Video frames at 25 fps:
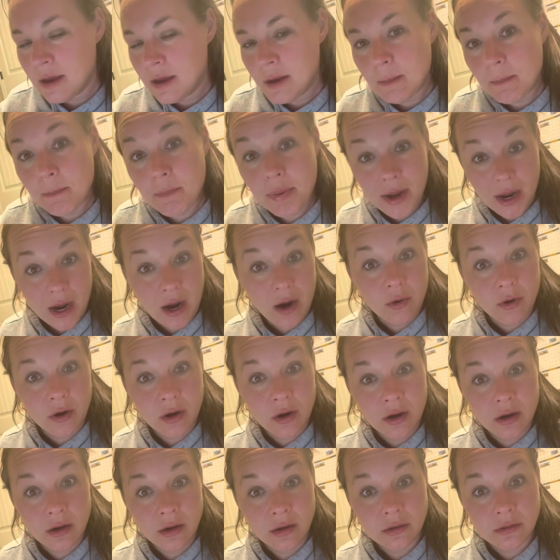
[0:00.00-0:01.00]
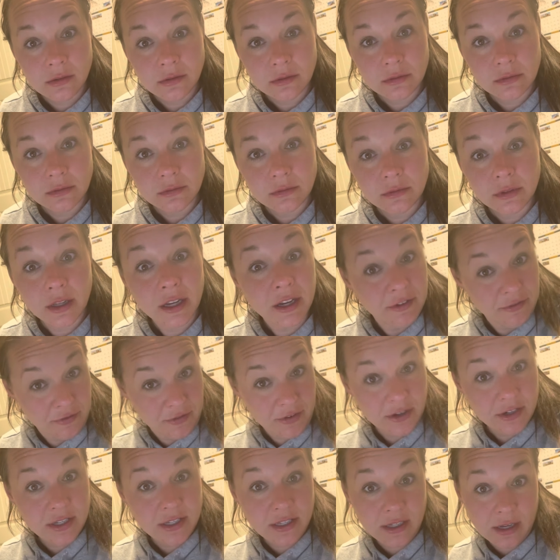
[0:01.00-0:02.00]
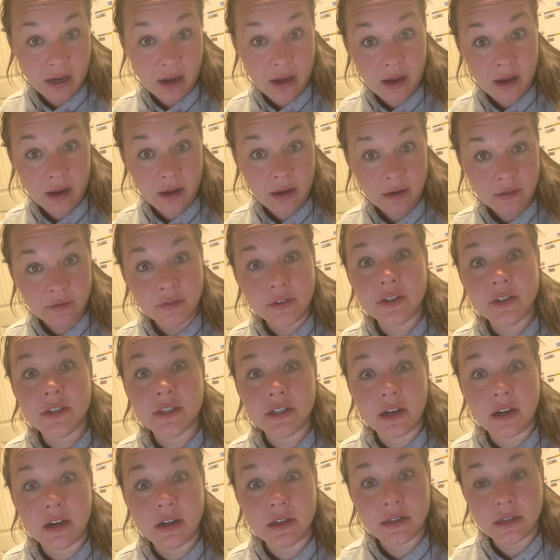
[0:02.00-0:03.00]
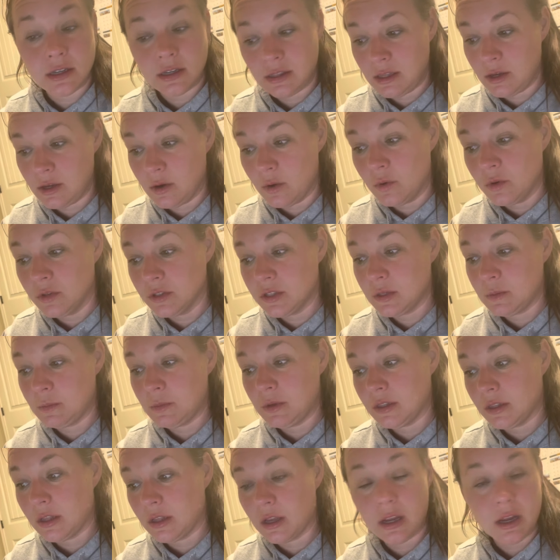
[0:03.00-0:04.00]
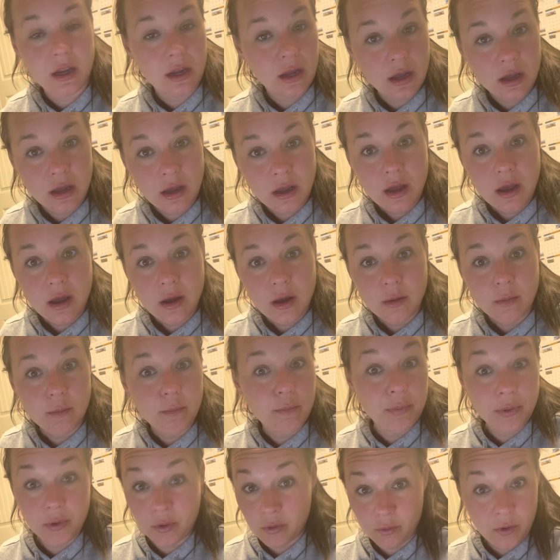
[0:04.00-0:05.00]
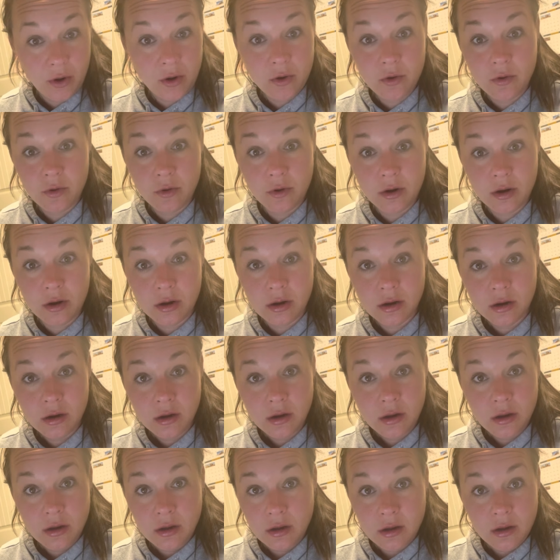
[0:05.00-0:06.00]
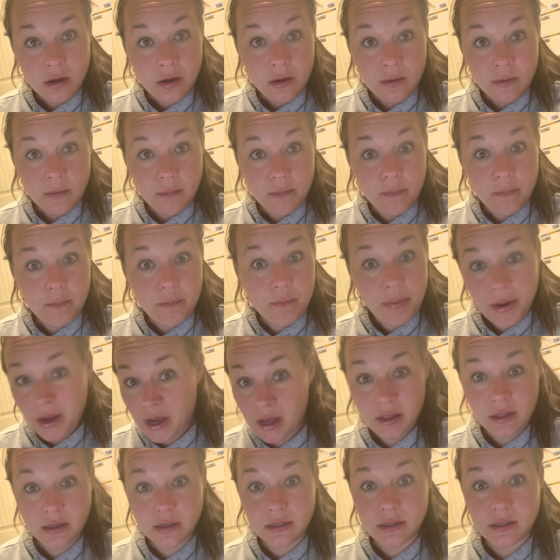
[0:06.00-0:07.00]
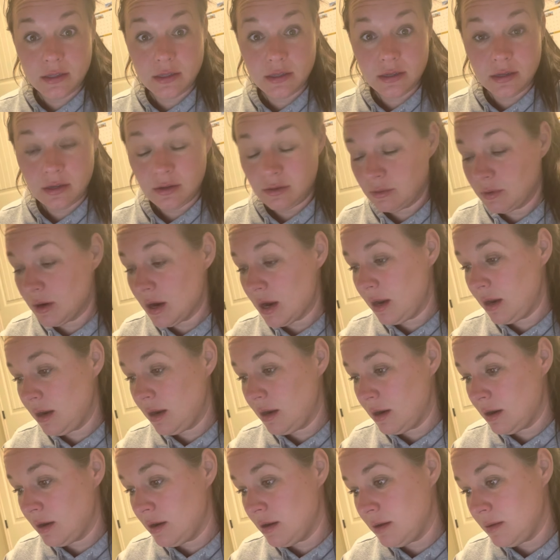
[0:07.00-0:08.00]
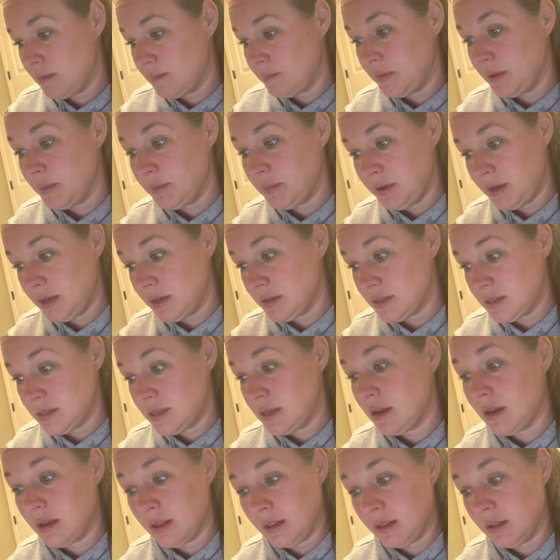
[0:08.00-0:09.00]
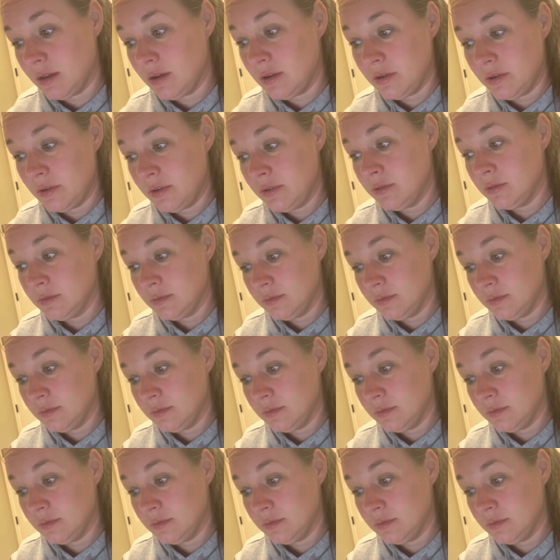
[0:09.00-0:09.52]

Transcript: power, like Versailles. Versailles is like the ultimate, like, Baroque palace, right? Um, I mean, hello,